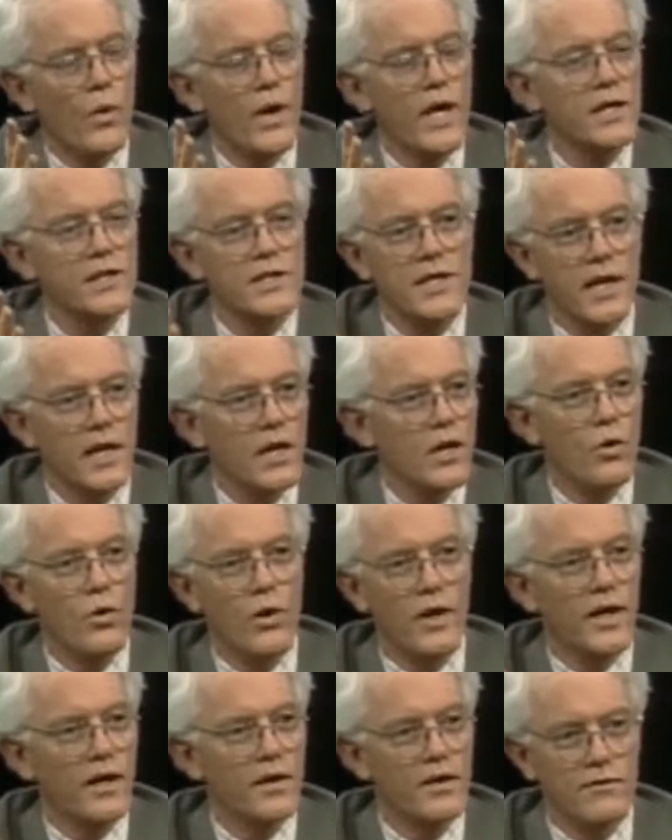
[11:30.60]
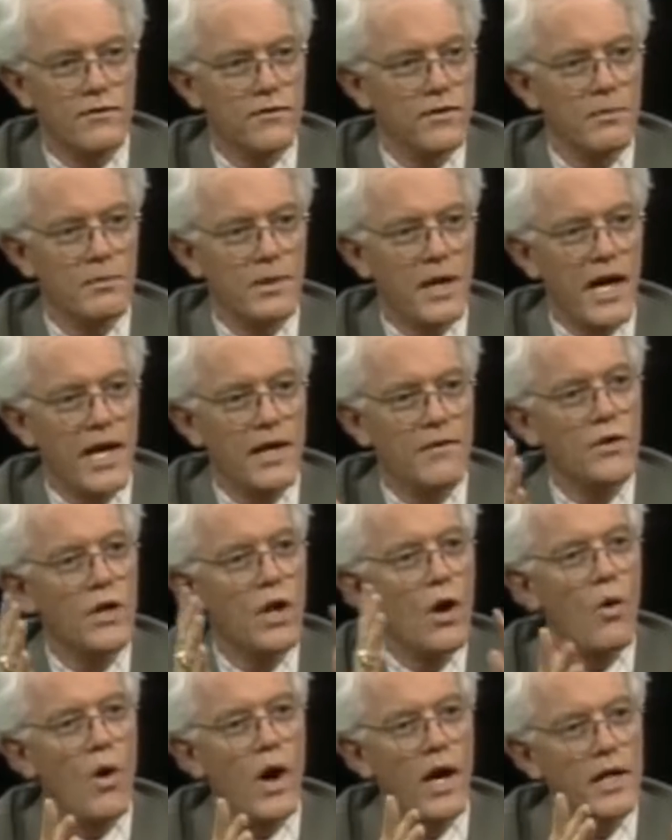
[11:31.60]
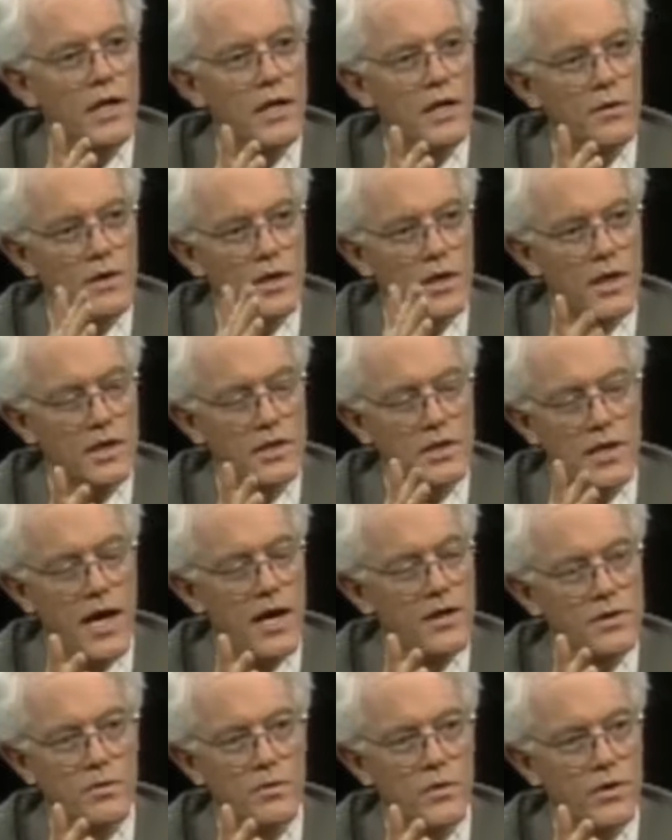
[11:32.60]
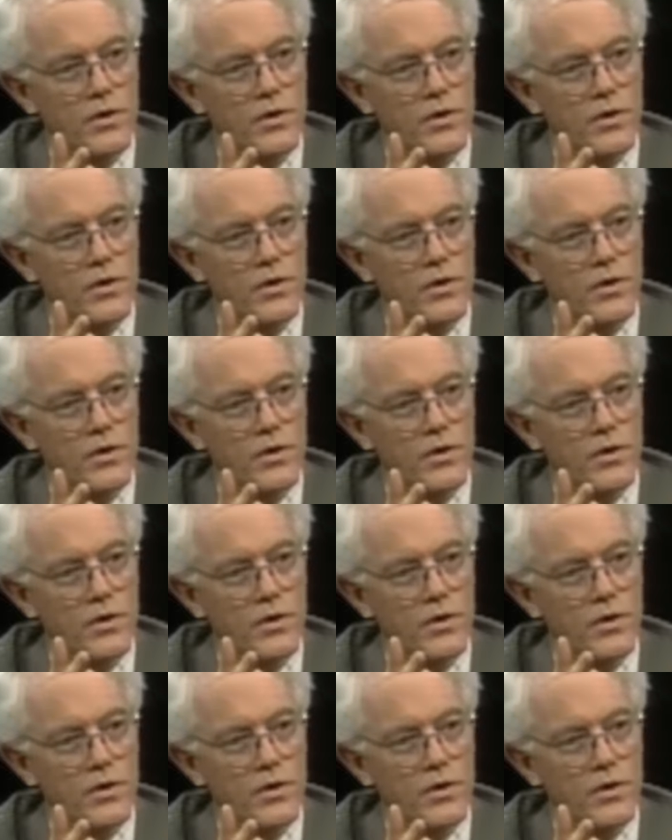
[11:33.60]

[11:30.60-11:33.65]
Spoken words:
We could take a coin out and flip it. I have no idea what the next 1,000